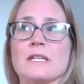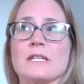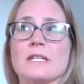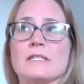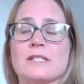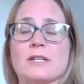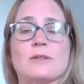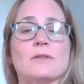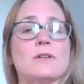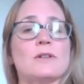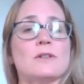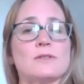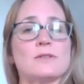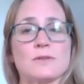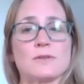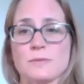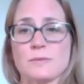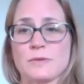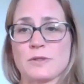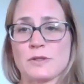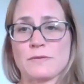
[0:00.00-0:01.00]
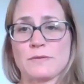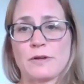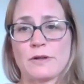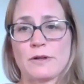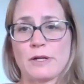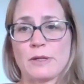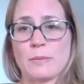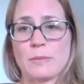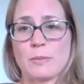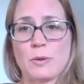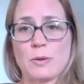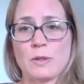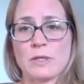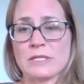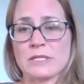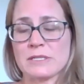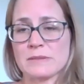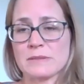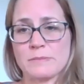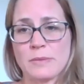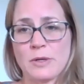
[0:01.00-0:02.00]
So those groups are a very
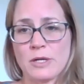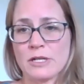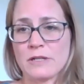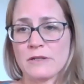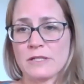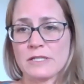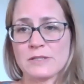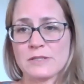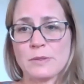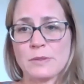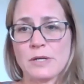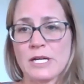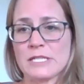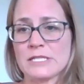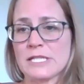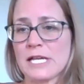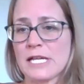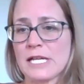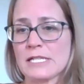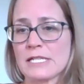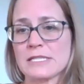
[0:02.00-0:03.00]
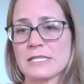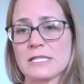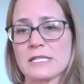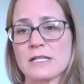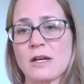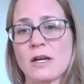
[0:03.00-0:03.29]
important part of this project.